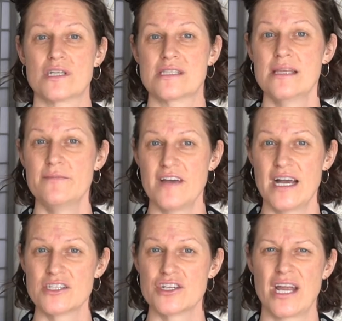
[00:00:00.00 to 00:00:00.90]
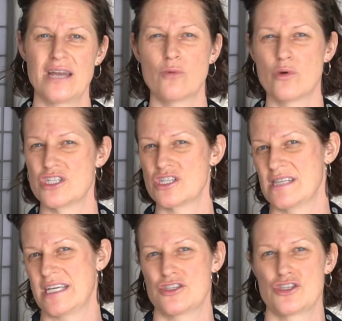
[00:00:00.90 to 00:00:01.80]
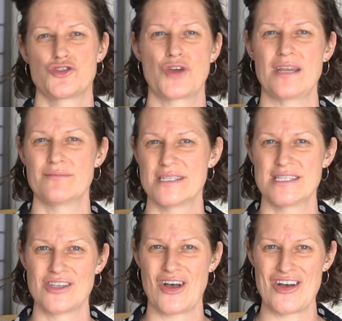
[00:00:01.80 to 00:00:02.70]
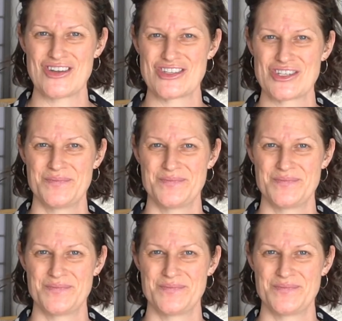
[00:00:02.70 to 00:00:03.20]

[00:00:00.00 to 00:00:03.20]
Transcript: slip factor and more just like straight massage.